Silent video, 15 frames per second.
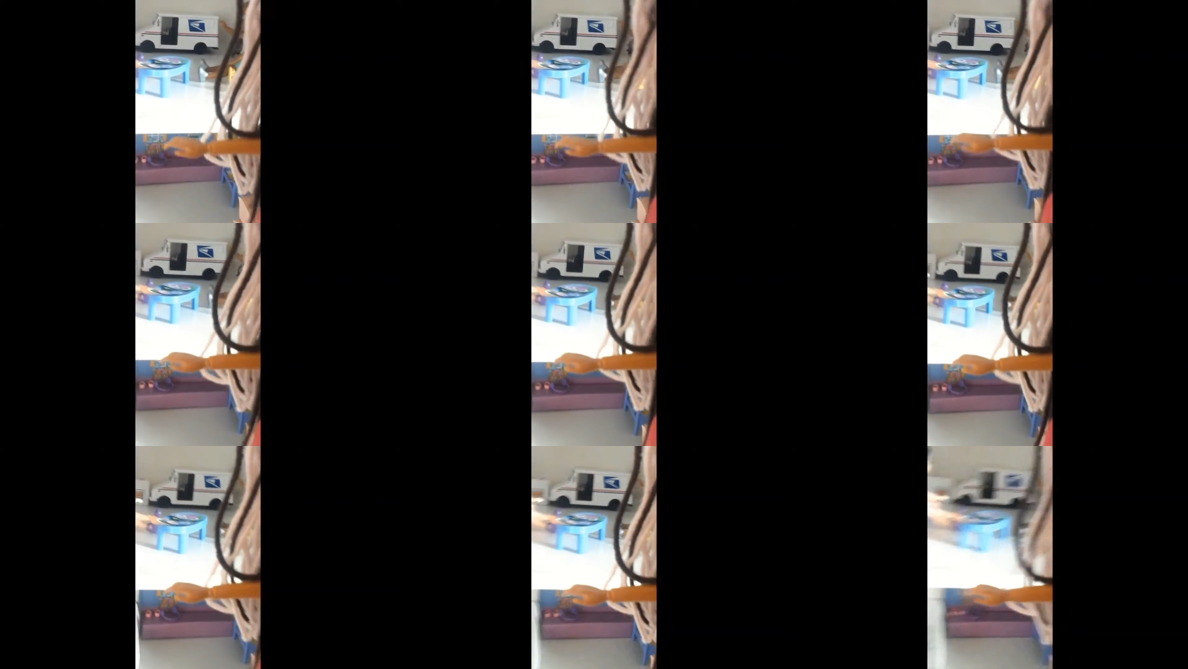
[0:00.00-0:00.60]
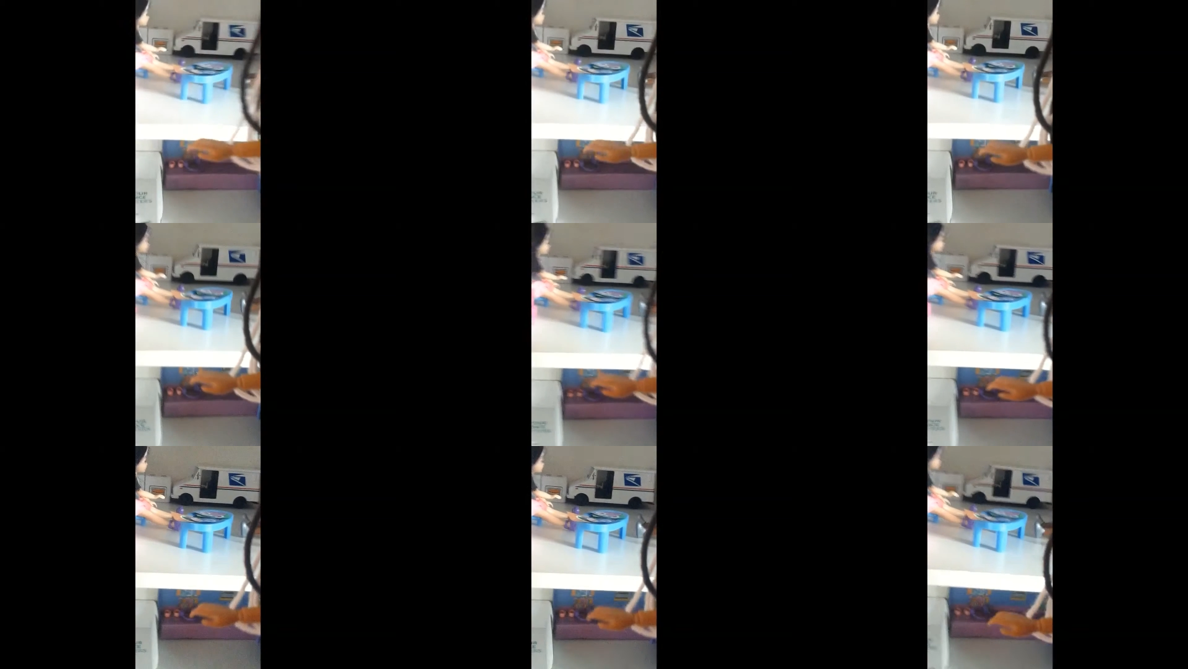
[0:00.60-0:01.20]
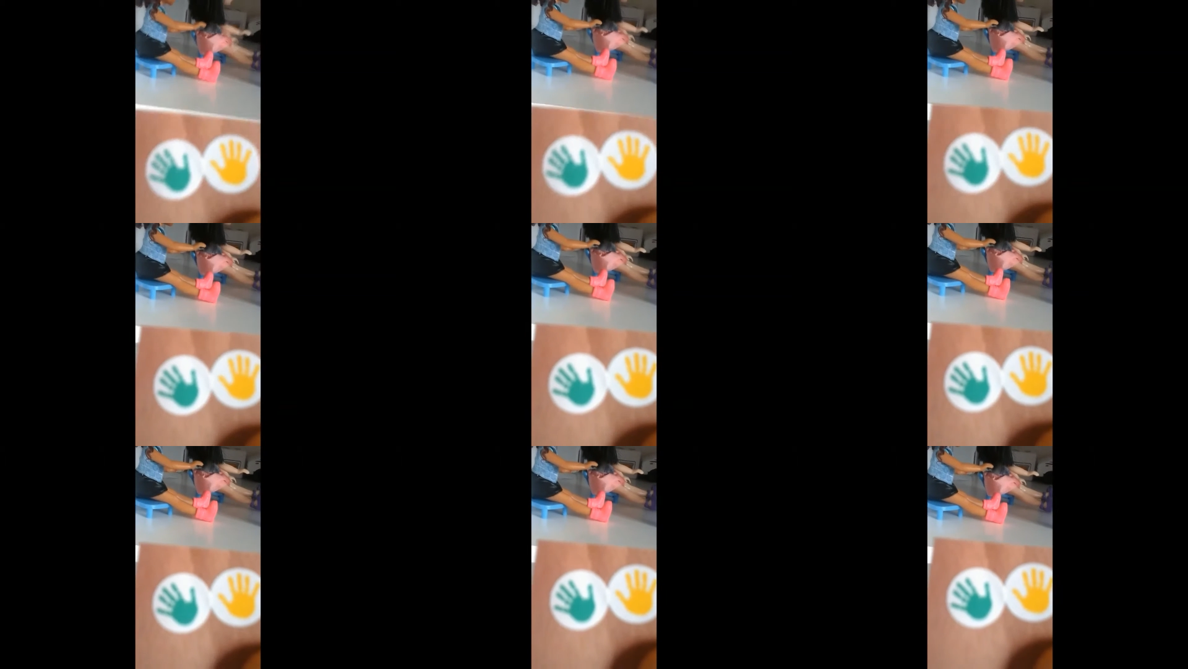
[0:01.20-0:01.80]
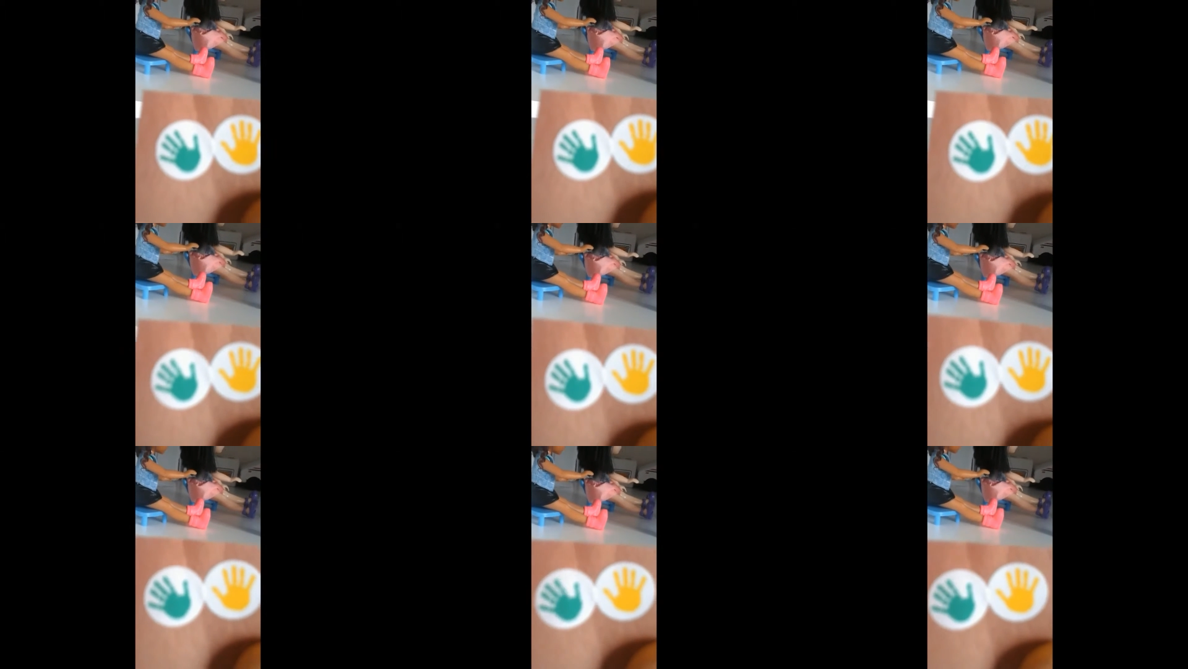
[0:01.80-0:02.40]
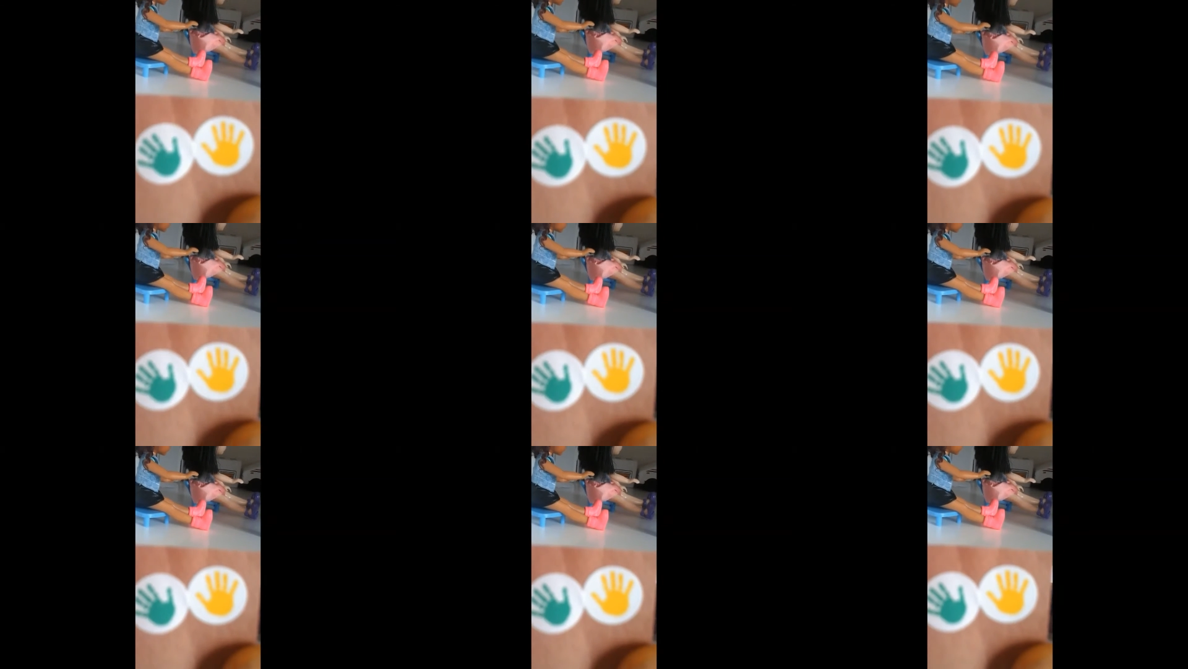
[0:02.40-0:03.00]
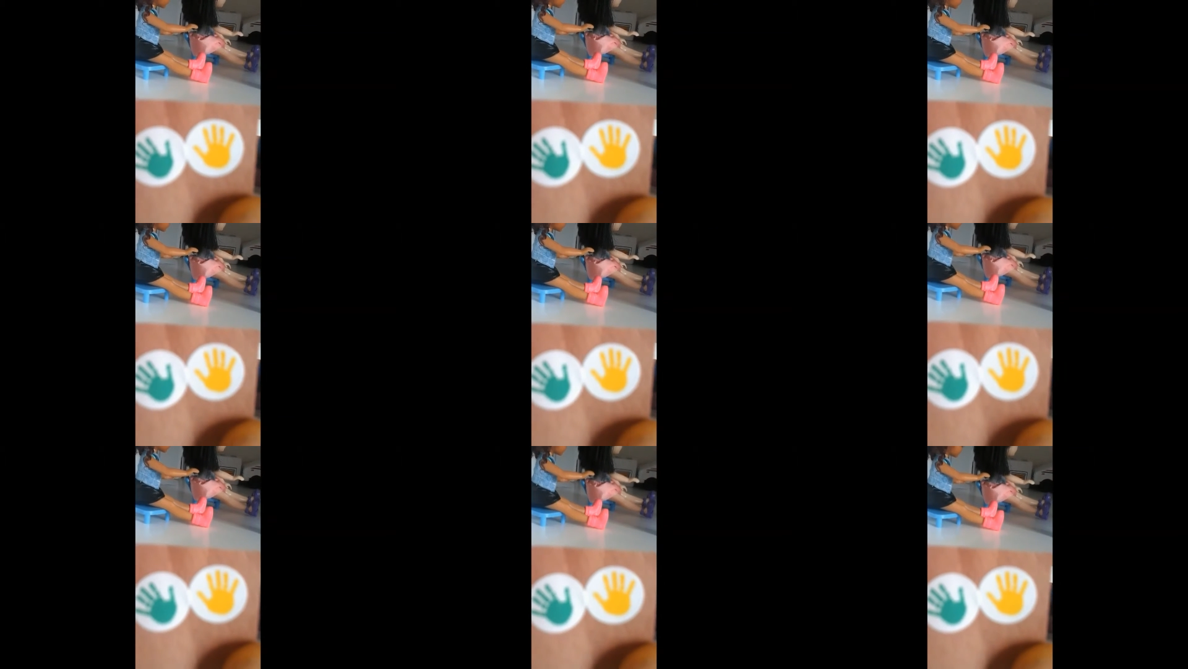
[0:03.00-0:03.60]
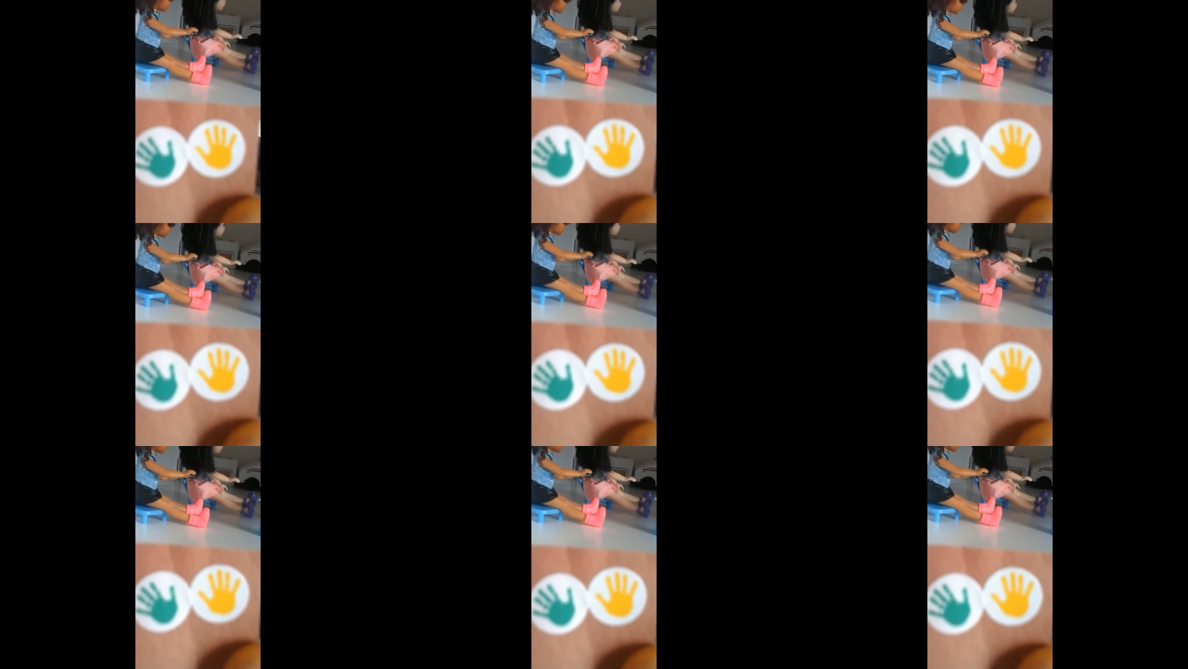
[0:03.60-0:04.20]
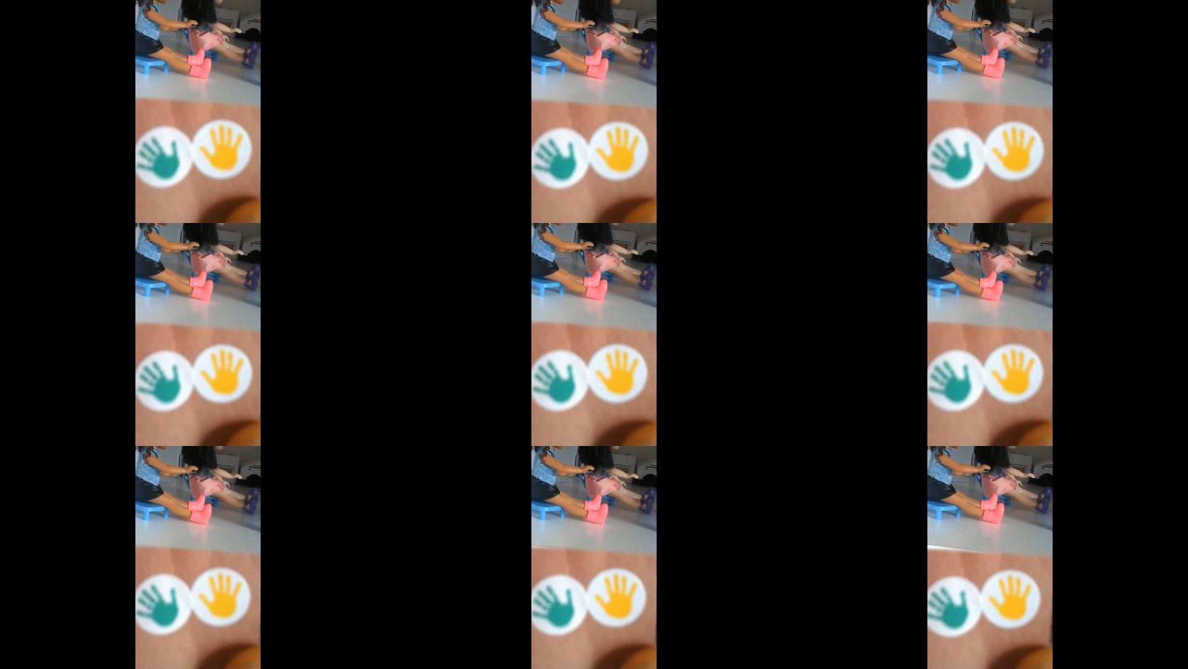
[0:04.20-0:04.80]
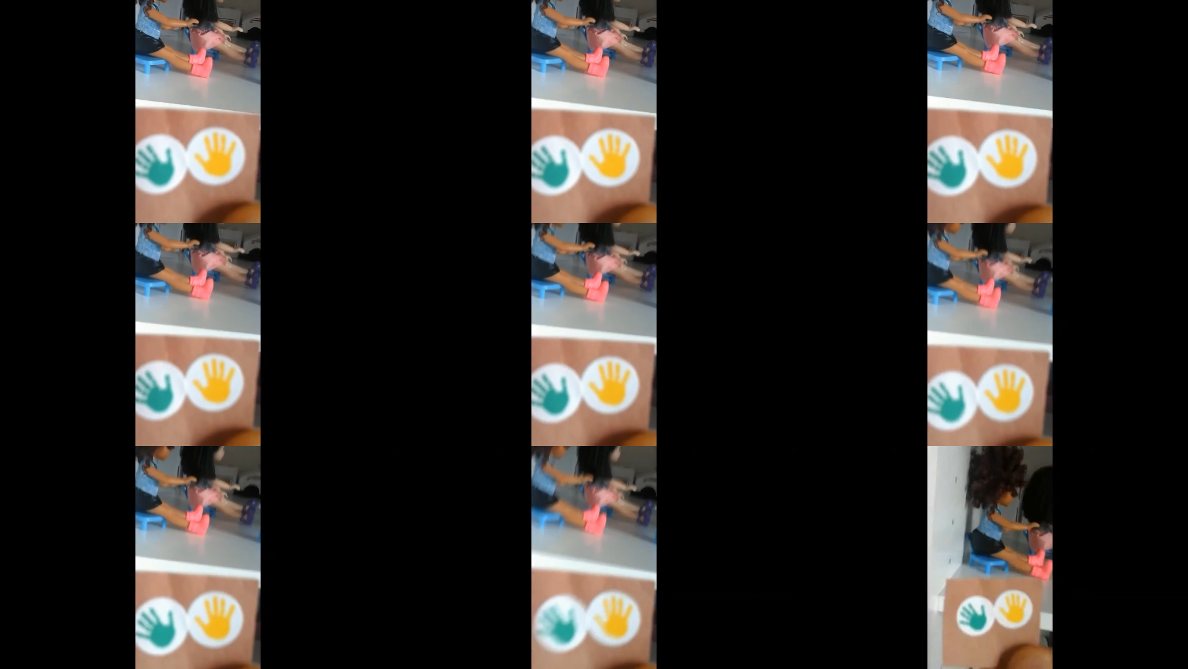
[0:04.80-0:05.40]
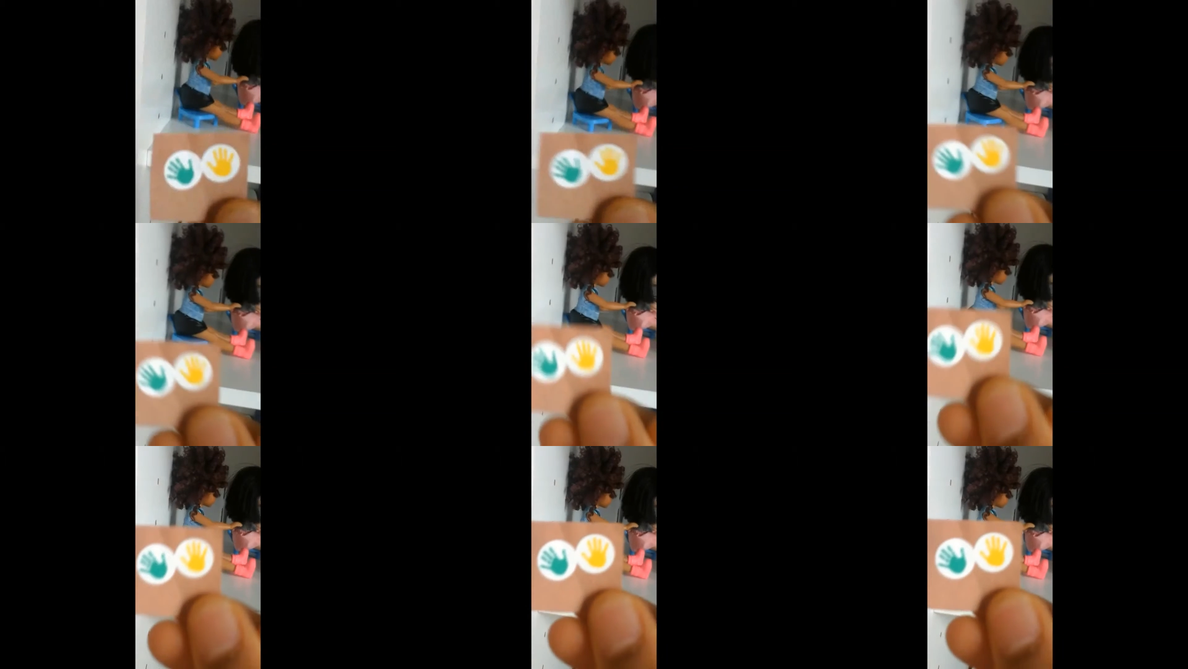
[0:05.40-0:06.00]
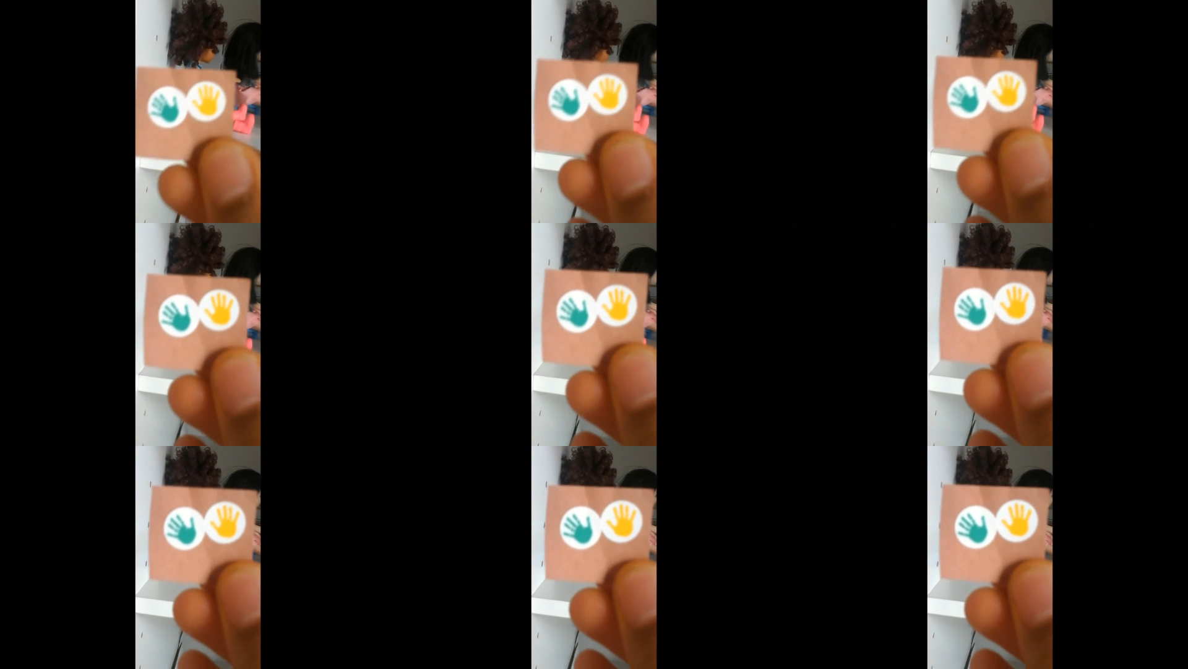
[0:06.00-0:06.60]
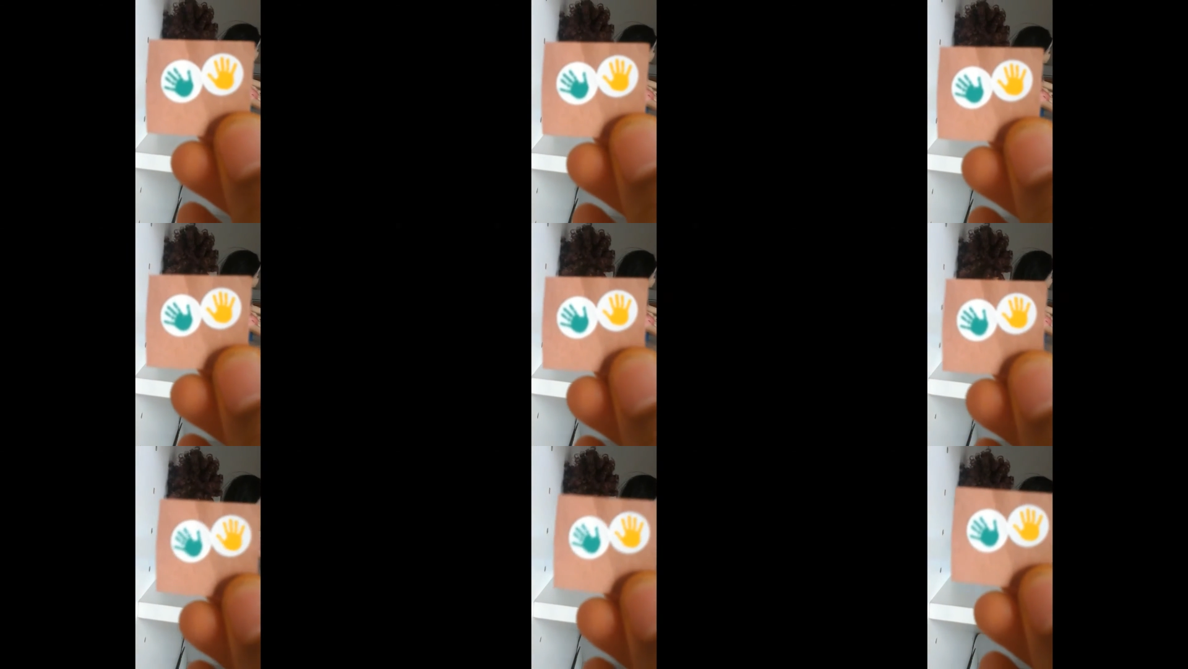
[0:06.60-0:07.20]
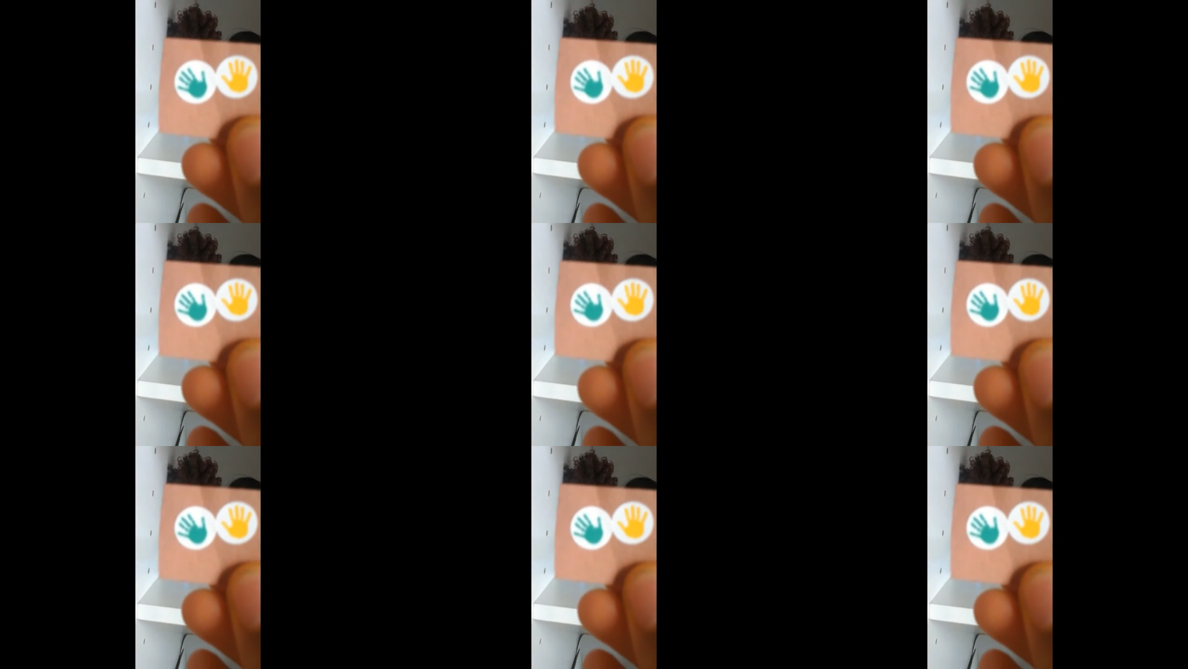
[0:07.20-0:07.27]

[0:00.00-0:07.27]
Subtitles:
[unreadable: no face in view]